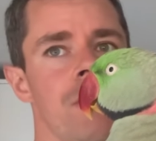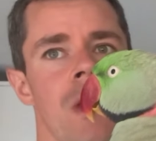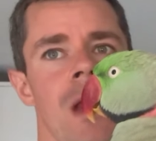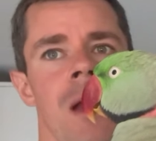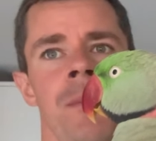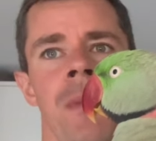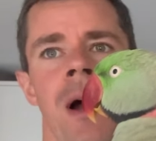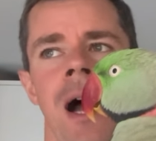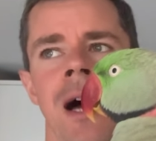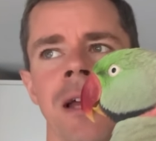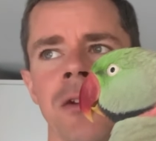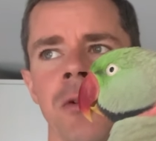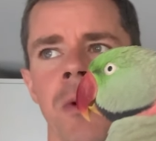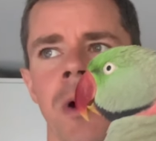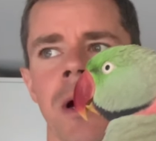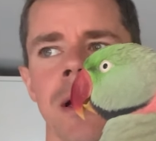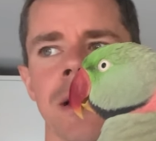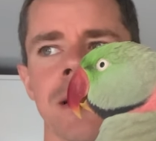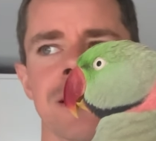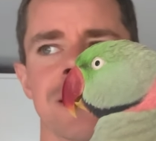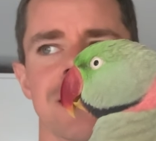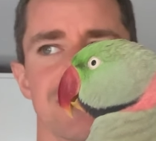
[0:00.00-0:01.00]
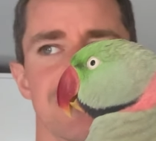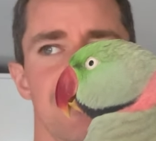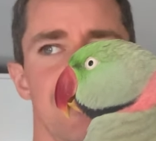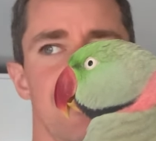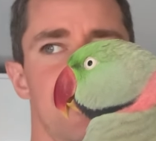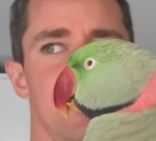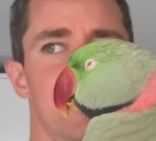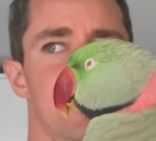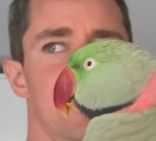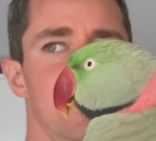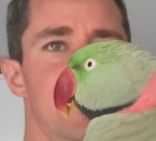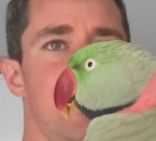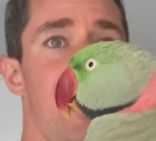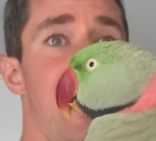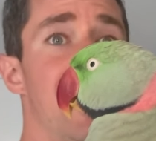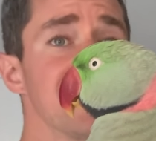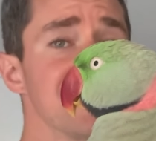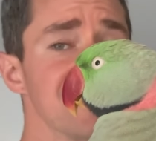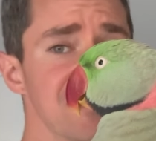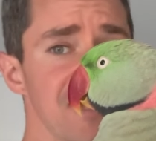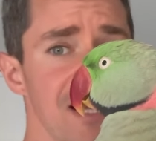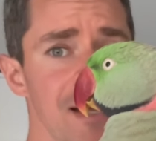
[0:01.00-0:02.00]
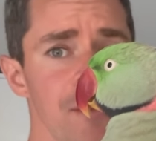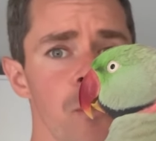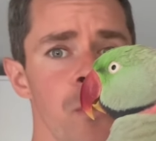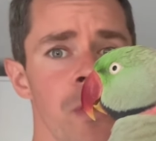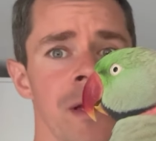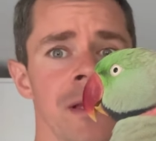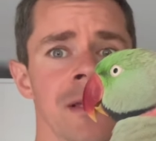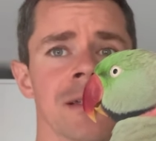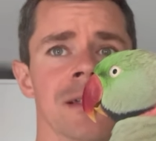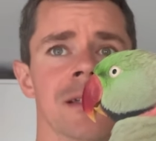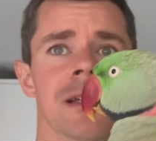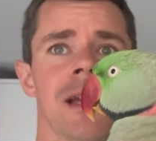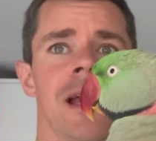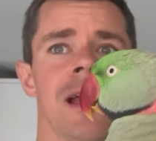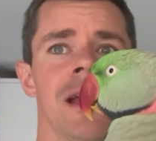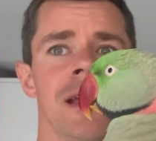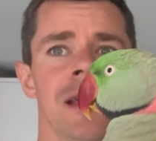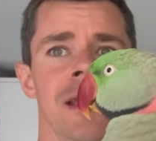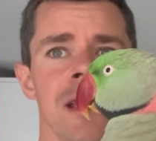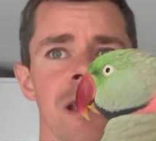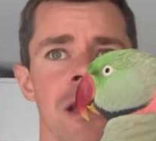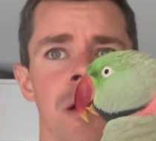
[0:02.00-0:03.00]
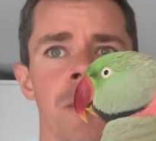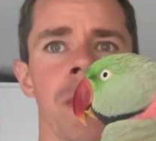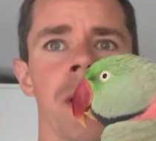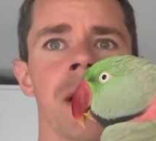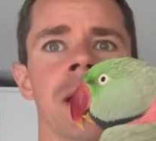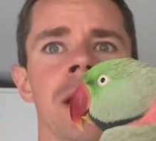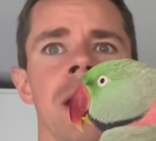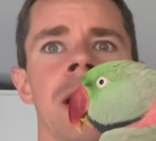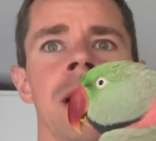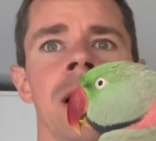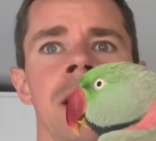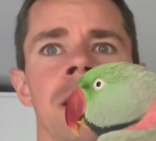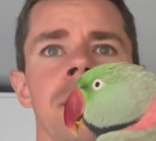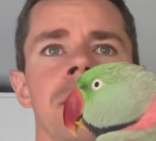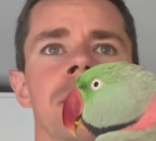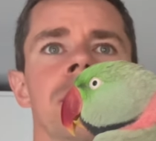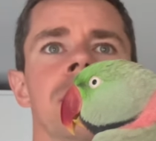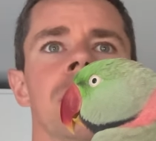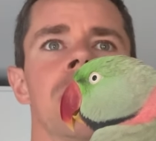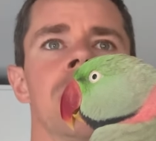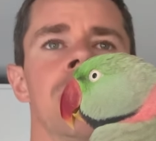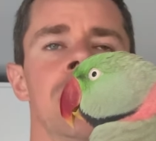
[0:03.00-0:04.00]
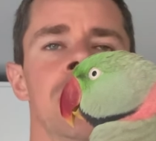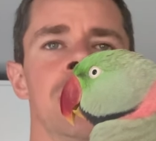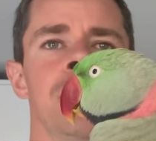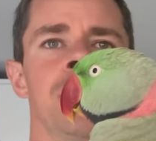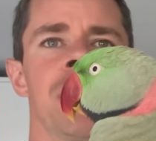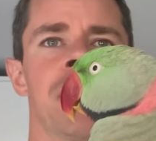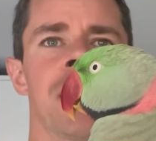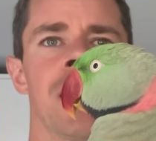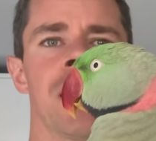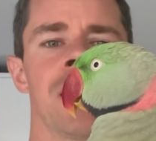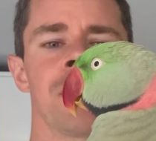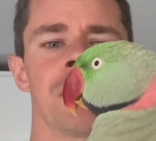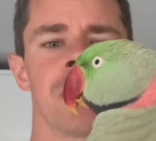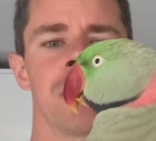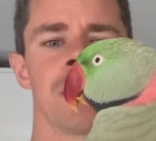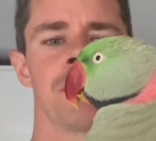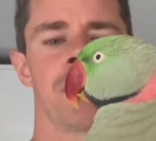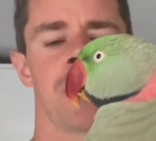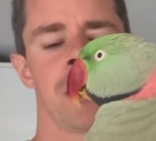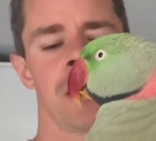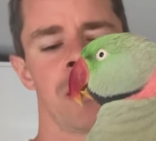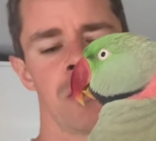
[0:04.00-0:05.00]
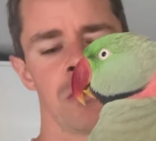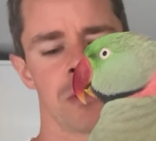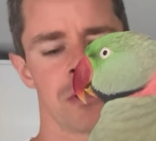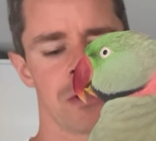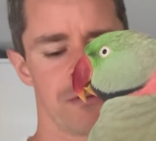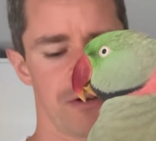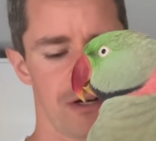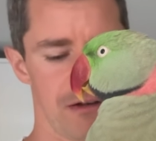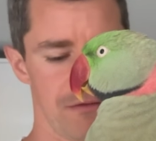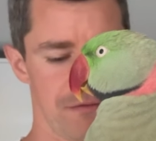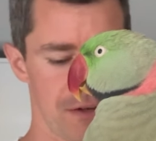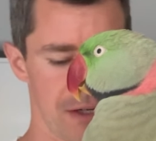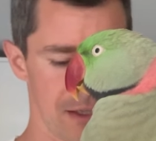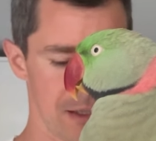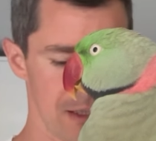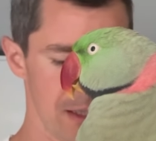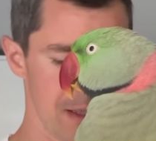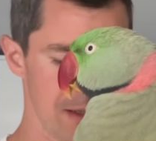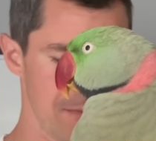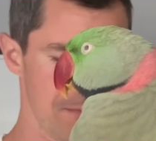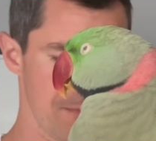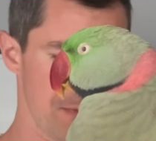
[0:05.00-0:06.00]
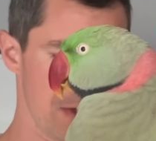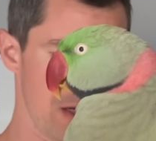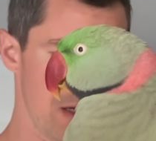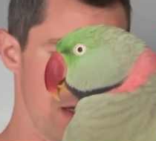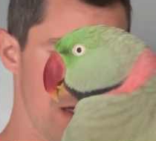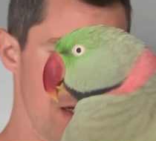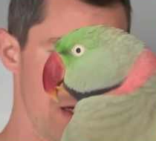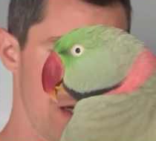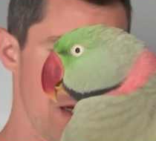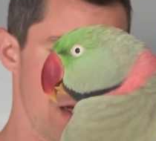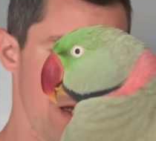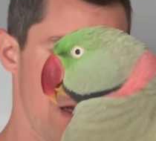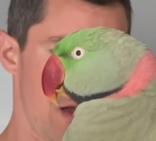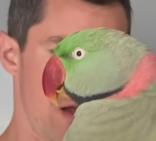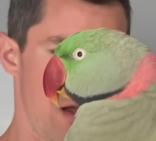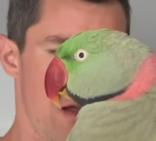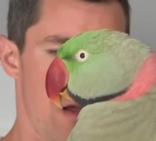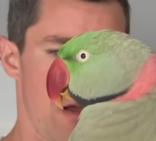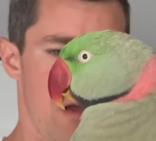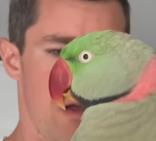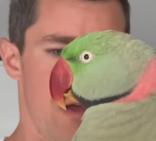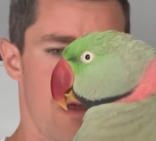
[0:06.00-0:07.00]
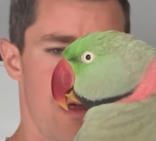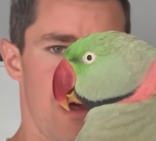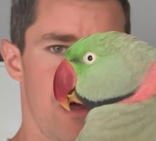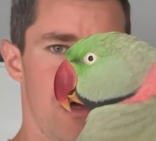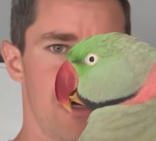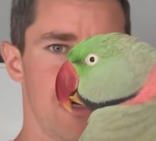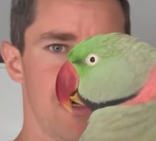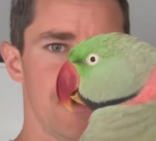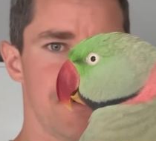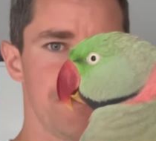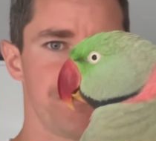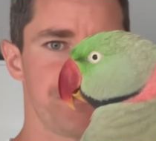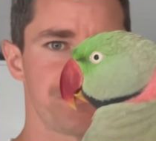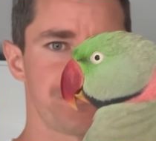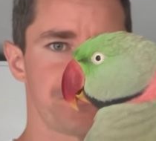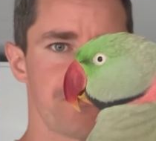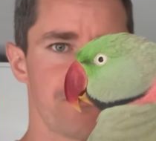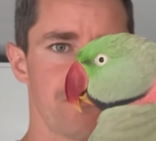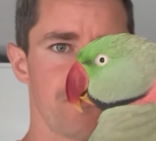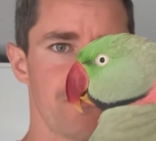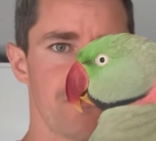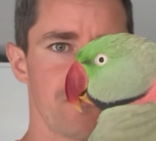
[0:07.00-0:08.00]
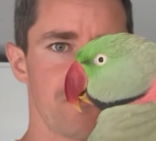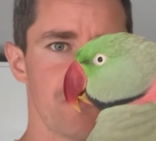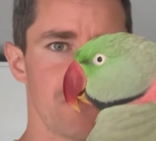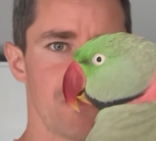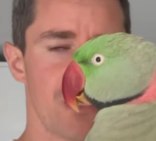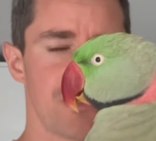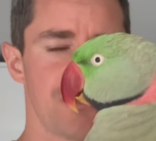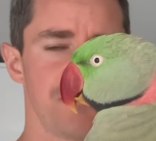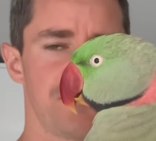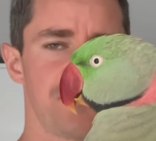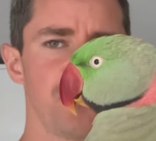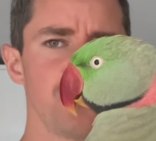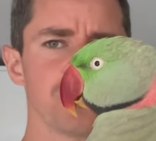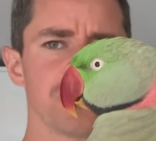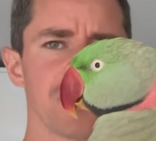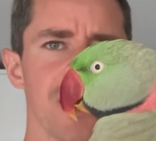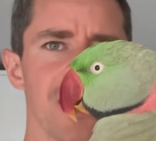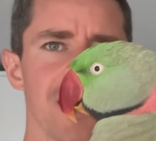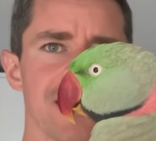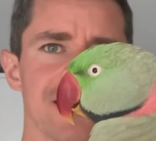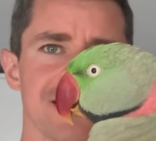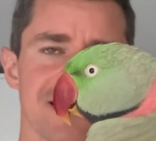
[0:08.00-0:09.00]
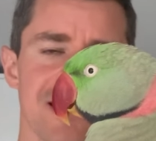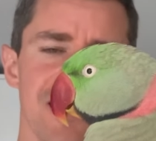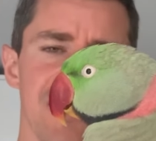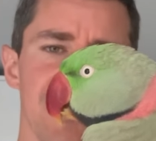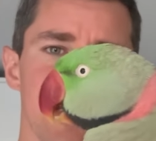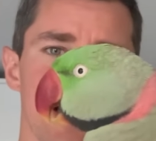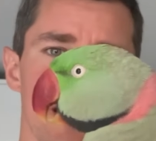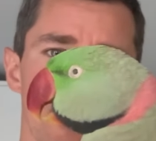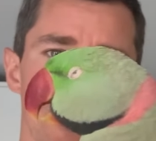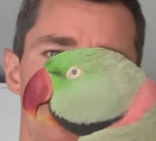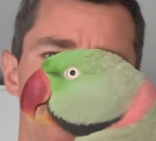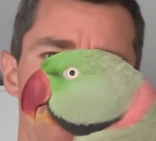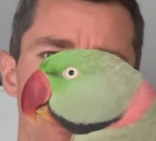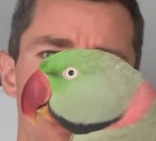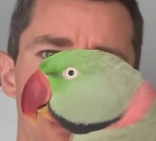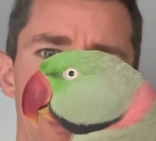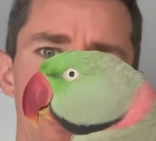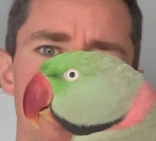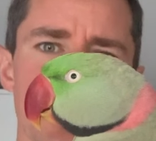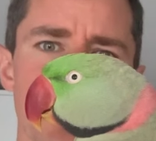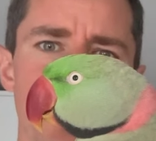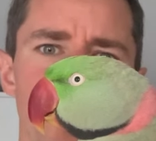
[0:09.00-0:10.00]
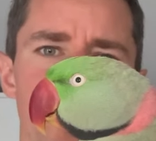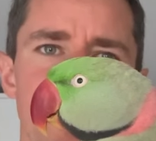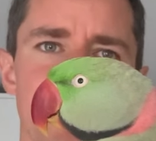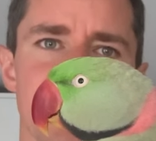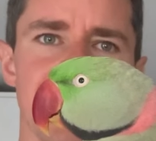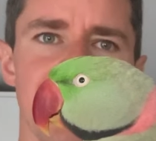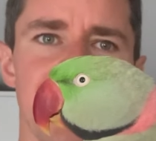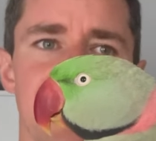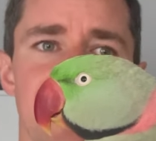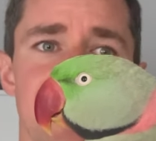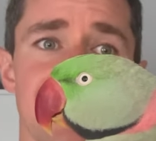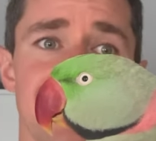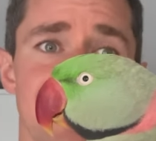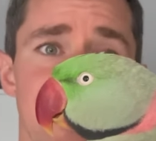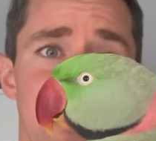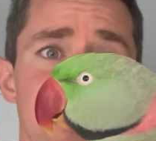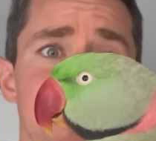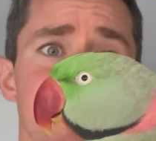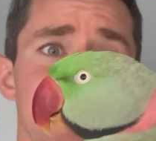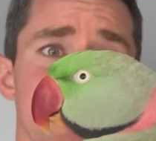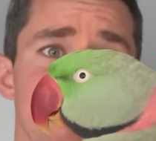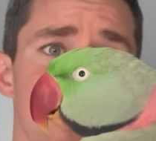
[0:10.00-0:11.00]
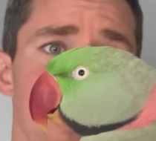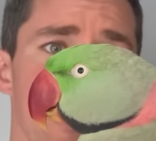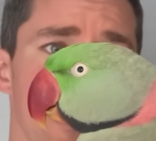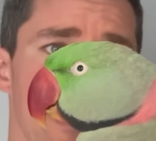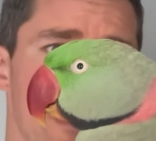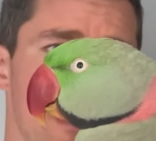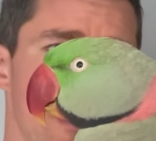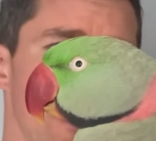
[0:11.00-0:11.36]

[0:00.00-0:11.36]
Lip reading: But otherwise, as time went, year by year, he became very good, very friendly. Food, guys, he really enjoys is he does like